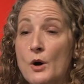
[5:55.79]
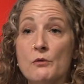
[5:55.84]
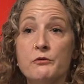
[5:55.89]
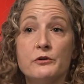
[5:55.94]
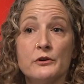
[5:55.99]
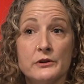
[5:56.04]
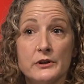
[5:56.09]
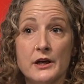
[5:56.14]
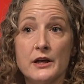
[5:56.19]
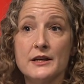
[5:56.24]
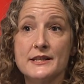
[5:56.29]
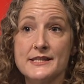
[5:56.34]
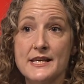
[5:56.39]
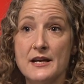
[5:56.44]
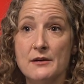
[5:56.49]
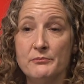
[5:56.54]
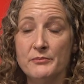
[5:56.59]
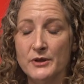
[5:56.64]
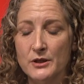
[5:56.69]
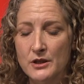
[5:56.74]
for
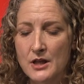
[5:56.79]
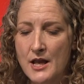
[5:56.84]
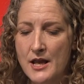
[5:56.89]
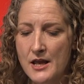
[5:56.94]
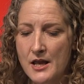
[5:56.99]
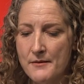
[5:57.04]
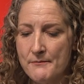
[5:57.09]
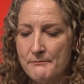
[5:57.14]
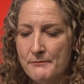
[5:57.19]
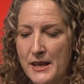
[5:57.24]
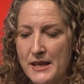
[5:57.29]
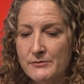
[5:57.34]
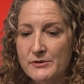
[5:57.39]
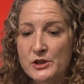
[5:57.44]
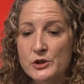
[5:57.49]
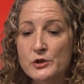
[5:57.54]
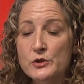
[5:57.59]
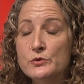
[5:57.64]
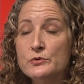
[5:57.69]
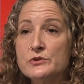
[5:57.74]
example, maybe
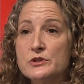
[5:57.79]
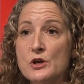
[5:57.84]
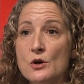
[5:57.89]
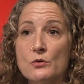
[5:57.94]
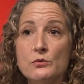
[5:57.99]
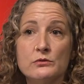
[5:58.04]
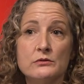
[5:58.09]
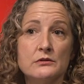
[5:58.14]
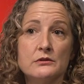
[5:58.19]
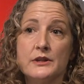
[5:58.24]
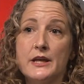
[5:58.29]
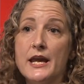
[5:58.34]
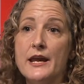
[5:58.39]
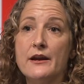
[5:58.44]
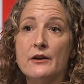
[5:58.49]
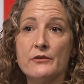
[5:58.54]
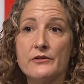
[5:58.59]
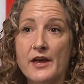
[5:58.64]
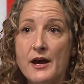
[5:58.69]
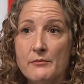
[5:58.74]
you don't
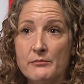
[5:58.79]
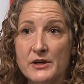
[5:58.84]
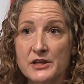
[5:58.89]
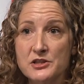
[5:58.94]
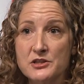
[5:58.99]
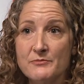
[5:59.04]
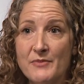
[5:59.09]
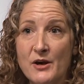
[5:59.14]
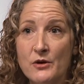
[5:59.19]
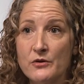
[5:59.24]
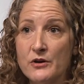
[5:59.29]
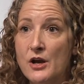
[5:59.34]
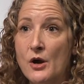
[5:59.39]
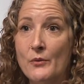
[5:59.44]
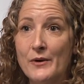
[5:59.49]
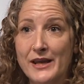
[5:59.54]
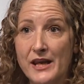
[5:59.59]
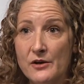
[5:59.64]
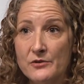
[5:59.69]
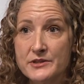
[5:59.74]
care that much about
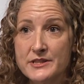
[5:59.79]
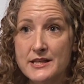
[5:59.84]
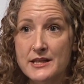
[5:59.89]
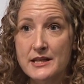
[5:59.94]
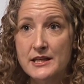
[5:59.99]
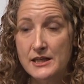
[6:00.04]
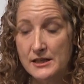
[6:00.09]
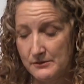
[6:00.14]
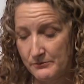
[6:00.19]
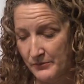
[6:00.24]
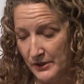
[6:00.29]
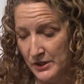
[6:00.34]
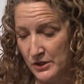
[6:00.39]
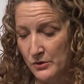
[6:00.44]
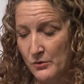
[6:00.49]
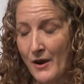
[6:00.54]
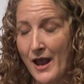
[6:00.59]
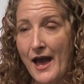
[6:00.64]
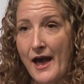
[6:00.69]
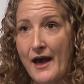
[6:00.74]
going out to eat, but
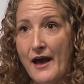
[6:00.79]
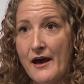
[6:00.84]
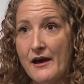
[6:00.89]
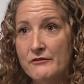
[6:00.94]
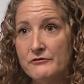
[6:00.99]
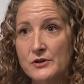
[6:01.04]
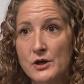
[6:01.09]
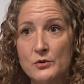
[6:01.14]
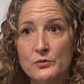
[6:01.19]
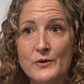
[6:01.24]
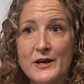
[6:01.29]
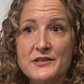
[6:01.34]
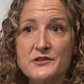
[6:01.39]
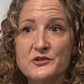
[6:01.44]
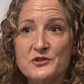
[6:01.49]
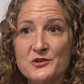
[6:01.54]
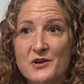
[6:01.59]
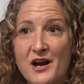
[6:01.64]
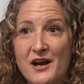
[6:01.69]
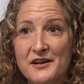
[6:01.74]
you have a
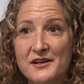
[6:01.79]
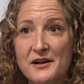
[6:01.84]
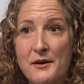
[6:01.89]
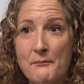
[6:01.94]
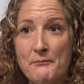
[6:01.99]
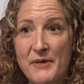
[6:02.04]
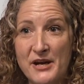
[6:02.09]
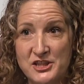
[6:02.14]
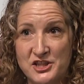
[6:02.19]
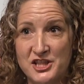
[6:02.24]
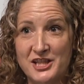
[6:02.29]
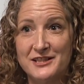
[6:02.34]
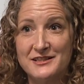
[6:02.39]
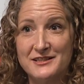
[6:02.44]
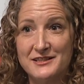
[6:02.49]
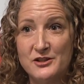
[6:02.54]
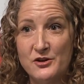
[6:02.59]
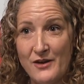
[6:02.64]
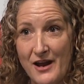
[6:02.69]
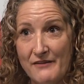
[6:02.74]
restaurant
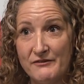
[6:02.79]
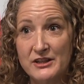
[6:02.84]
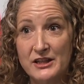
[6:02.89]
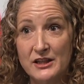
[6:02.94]
budget. You have